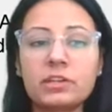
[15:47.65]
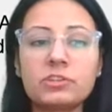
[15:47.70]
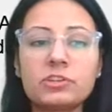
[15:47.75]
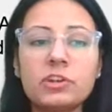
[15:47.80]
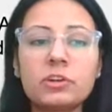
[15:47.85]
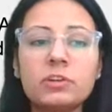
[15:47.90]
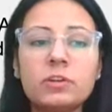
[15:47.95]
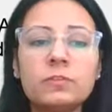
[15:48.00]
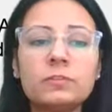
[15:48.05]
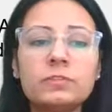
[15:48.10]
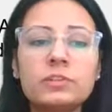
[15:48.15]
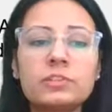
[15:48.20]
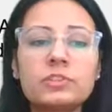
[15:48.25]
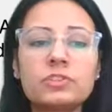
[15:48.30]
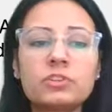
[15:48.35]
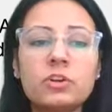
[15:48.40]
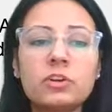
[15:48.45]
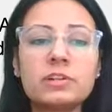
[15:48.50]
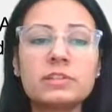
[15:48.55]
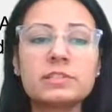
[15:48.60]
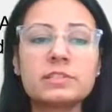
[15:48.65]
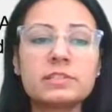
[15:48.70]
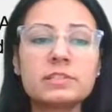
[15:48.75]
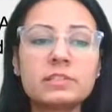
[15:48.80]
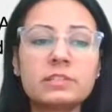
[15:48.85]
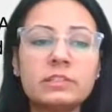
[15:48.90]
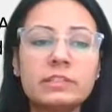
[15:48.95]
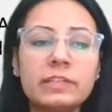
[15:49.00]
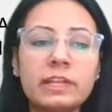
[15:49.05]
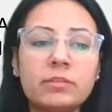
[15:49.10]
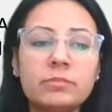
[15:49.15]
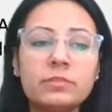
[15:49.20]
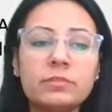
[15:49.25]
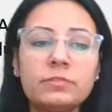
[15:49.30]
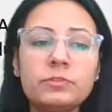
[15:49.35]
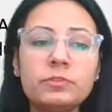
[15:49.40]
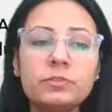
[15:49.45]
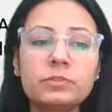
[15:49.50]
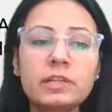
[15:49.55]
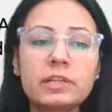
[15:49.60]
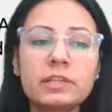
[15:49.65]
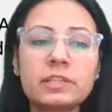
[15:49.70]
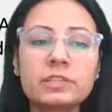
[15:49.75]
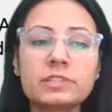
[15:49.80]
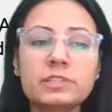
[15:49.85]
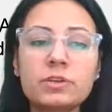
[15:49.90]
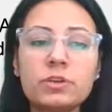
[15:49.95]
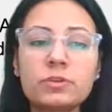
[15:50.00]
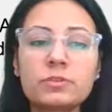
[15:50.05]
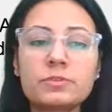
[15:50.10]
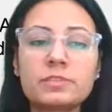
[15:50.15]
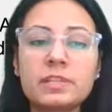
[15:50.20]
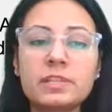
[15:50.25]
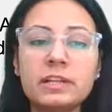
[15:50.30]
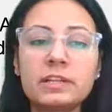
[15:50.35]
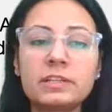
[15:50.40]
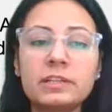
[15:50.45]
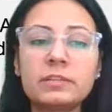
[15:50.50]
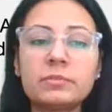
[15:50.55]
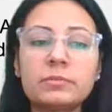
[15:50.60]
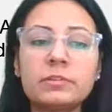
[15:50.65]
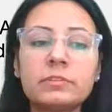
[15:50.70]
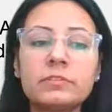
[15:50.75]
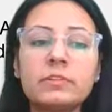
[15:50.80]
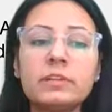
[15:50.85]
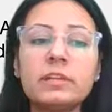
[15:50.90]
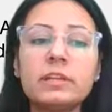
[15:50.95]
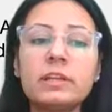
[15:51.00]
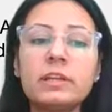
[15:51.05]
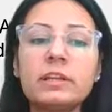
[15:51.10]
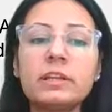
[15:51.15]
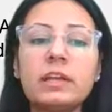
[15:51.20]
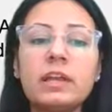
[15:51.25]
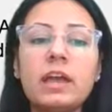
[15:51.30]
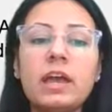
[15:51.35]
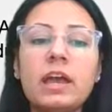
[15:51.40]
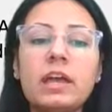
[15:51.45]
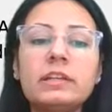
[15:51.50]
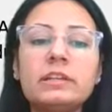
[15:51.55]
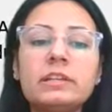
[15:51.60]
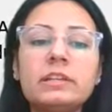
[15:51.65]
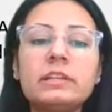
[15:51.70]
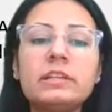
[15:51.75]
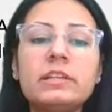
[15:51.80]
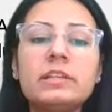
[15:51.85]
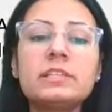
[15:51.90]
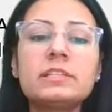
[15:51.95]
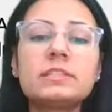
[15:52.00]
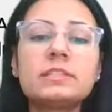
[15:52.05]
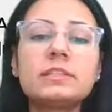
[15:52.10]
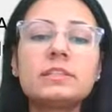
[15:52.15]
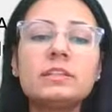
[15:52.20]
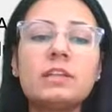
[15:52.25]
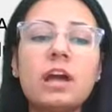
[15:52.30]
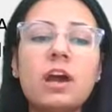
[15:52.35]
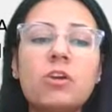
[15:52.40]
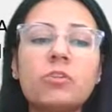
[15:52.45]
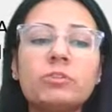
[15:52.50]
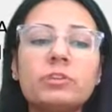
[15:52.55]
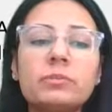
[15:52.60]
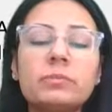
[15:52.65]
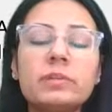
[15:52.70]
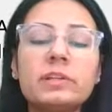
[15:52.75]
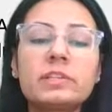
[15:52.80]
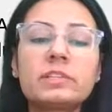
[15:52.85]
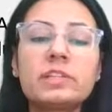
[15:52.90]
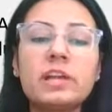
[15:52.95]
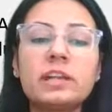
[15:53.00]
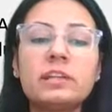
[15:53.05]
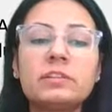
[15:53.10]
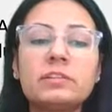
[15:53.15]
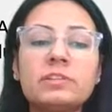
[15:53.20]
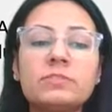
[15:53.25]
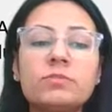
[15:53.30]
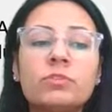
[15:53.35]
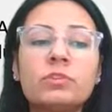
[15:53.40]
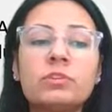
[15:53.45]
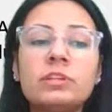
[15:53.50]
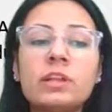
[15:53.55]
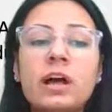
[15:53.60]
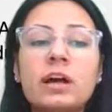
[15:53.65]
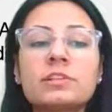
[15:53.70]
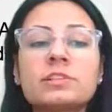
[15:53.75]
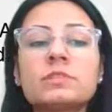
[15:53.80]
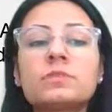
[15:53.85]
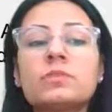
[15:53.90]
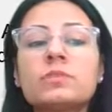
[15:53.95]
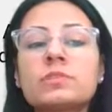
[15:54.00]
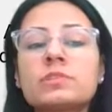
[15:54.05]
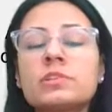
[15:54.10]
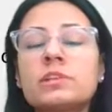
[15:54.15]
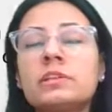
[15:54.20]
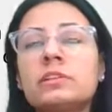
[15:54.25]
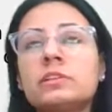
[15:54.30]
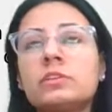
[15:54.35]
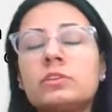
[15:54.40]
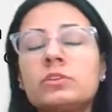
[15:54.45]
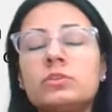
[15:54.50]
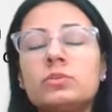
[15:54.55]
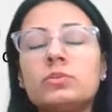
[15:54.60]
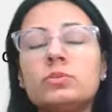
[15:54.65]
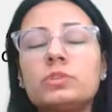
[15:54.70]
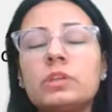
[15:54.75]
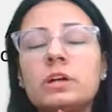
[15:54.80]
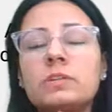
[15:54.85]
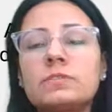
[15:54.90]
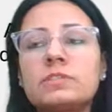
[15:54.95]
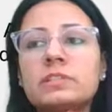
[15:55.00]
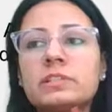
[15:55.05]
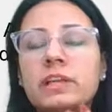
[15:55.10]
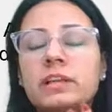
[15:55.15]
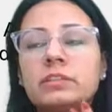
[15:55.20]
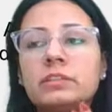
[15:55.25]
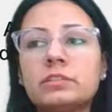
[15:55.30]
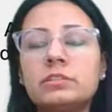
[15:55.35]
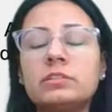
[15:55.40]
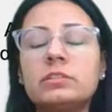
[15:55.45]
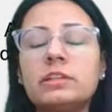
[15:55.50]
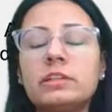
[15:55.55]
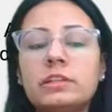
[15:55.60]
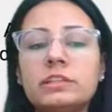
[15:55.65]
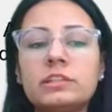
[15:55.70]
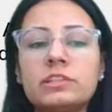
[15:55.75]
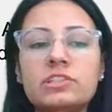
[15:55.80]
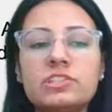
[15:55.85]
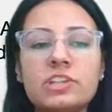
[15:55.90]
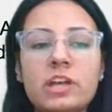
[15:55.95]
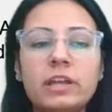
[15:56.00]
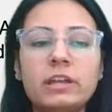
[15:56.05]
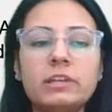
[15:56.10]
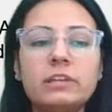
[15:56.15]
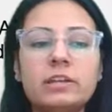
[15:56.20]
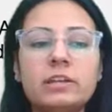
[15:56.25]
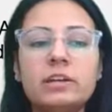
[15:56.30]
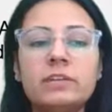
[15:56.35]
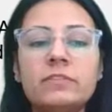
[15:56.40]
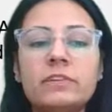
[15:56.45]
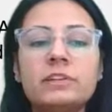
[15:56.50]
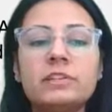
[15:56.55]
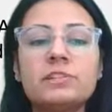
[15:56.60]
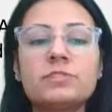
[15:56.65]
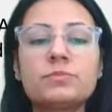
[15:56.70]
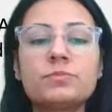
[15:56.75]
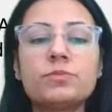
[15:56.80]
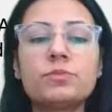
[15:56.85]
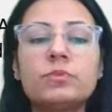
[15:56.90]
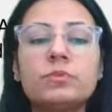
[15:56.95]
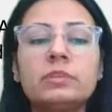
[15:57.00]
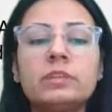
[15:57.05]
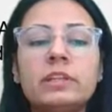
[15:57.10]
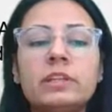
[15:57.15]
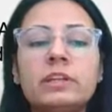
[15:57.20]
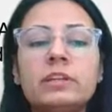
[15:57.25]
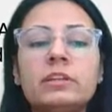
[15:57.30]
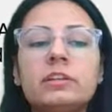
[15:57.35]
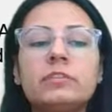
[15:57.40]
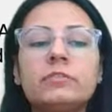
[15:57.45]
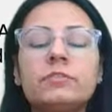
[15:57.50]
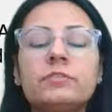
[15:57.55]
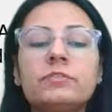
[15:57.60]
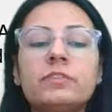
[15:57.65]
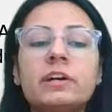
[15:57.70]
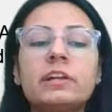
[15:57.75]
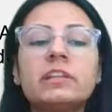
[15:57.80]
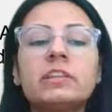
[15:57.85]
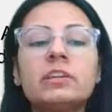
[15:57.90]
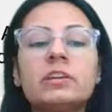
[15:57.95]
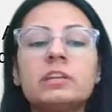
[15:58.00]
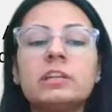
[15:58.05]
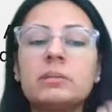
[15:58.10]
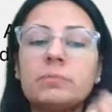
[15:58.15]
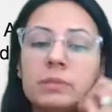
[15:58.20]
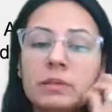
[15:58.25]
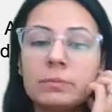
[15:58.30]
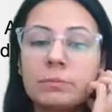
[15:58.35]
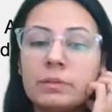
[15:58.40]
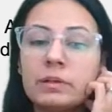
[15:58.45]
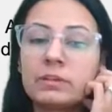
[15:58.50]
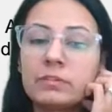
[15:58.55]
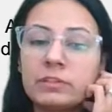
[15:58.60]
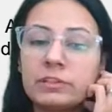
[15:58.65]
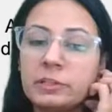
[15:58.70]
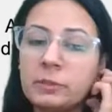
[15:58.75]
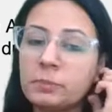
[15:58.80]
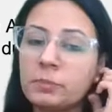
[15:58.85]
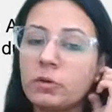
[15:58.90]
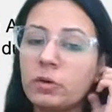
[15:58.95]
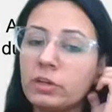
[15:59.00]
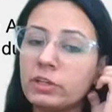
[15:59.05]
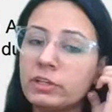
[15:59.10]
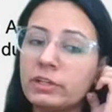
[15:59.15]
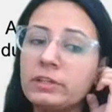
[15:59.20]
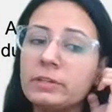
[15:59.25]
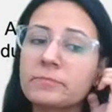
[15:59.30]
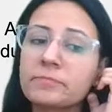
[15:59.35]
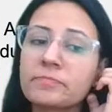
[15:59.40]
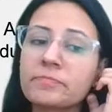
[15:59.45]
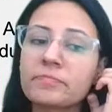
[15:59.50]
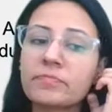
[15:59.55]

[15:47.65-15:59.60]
Drug of the choice is the Tamiflu, that is the oseltamivir, and recent outbreaks, that is for last was in the 2013 in the China, where is more than 130 people were reported.